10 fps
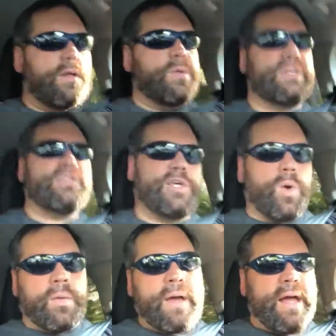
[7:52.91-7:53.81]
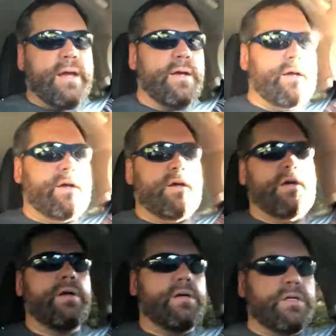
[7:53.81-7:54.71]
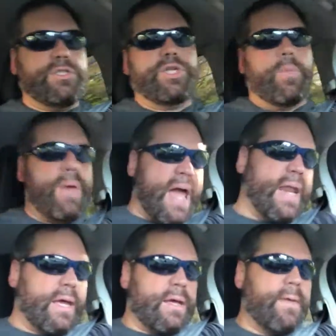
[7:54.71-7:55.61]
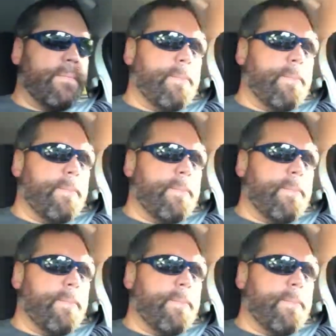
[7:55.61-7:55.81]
Luis Guillorme, Joe Panic,